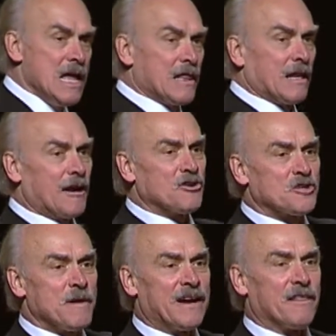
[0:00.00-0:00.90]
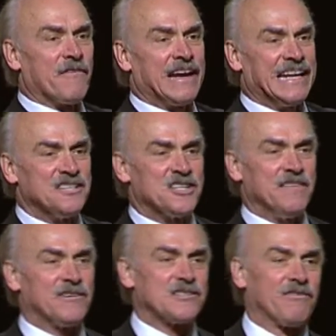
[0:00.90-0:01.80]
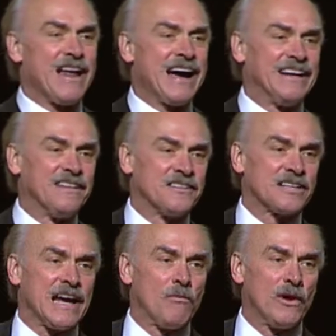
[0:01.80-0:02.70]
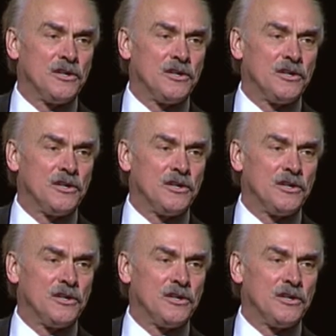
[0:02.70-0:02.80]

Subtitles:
The largest man on the Vikings defensive line in this game weighed